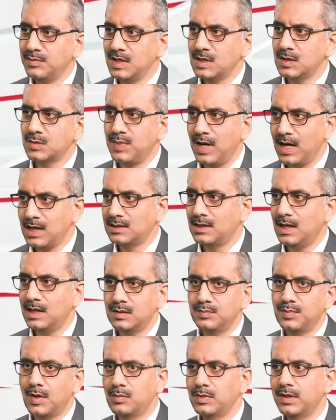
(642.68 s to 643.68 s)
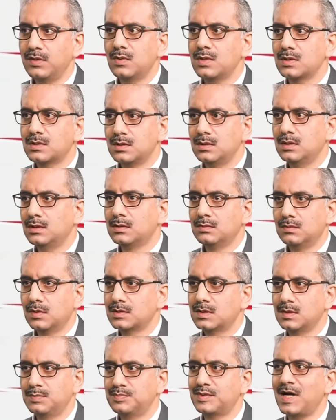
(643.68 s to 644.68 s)
years back, that probably was
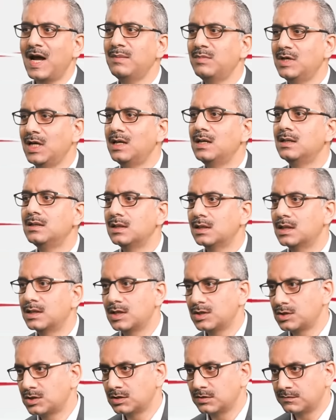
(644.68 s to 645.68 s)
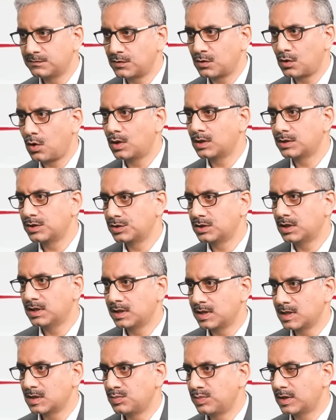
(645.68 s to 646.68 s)
the primary integration for all the
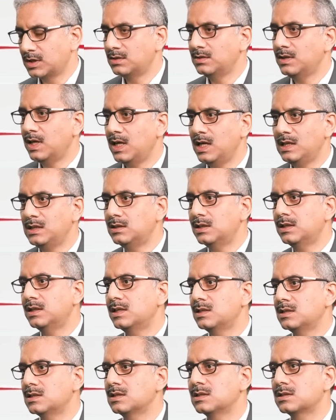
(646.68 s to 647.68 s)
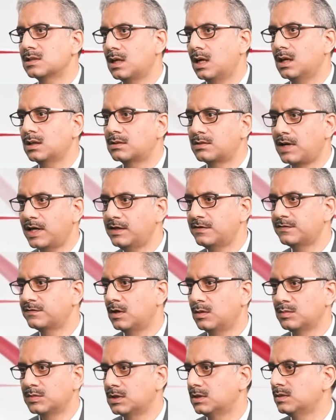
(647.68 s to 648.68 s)
journeys. But today, integrations start right
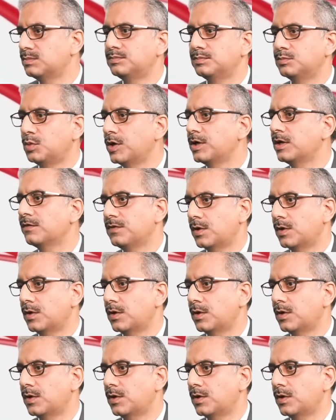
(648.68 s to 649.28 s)
from the point of